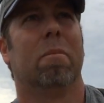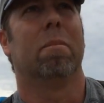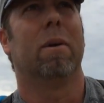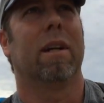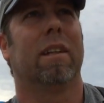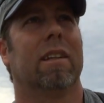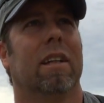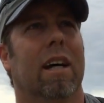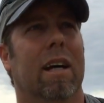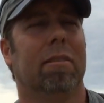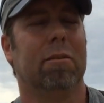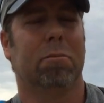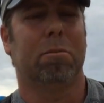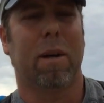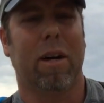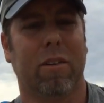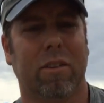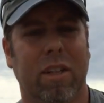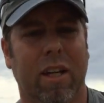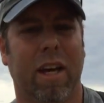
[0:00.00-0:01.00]
but I'm
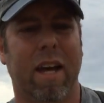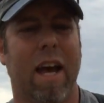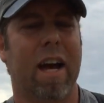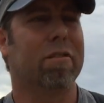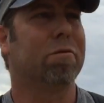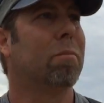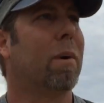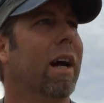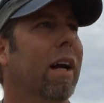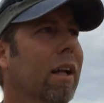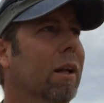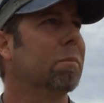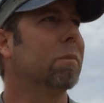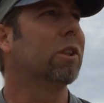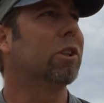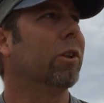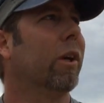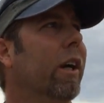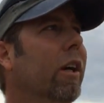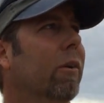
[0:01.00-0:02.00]
about half a mile up
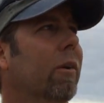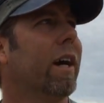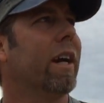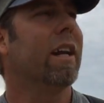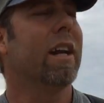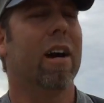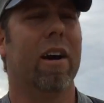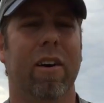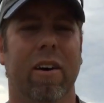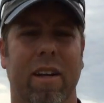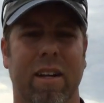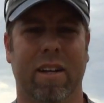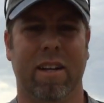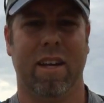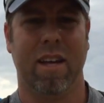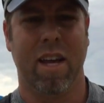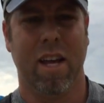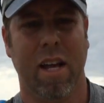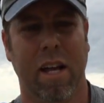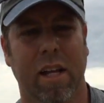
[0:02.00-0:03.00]
the trail right now.
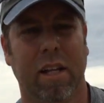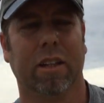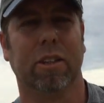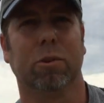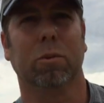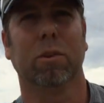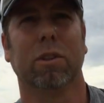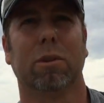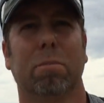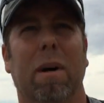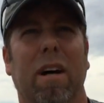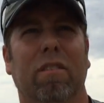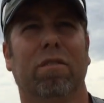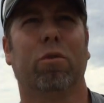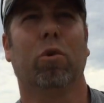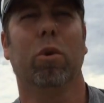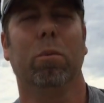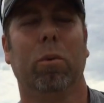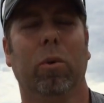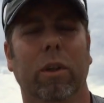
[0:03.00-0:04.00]
This one's about
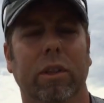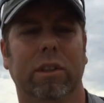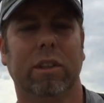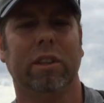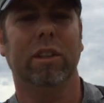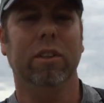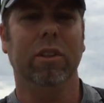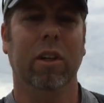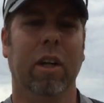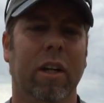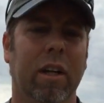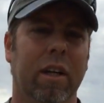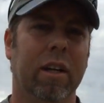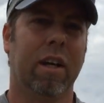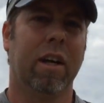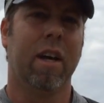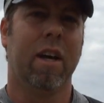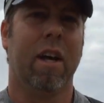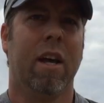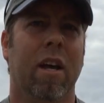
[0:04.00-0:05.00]
4.2,
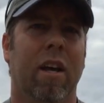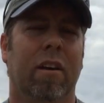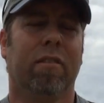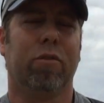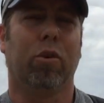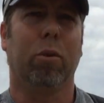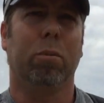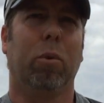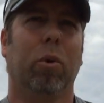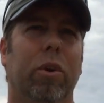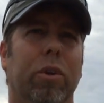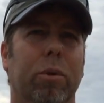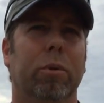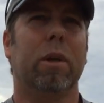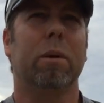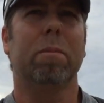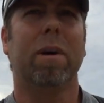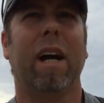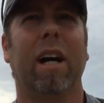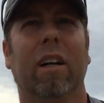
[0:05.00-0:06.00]

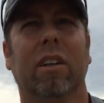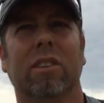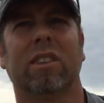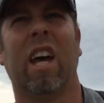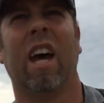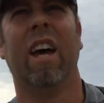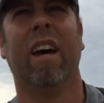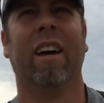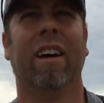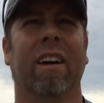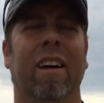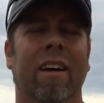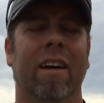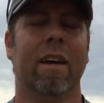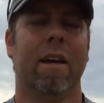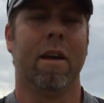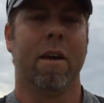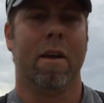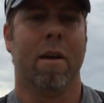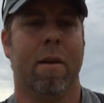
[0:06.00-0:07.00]
4.3 miles,
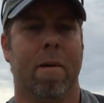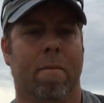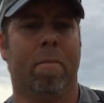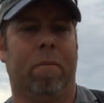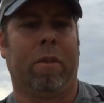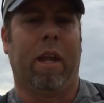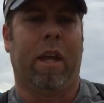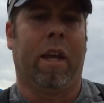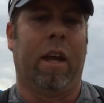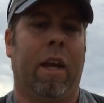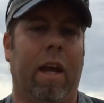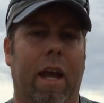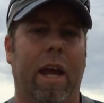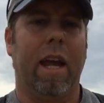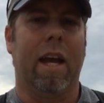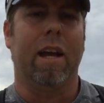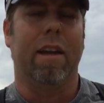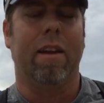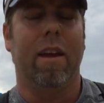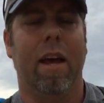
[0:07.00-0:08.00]

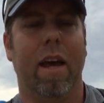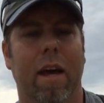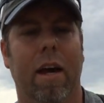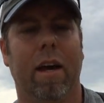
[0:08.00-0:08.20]
and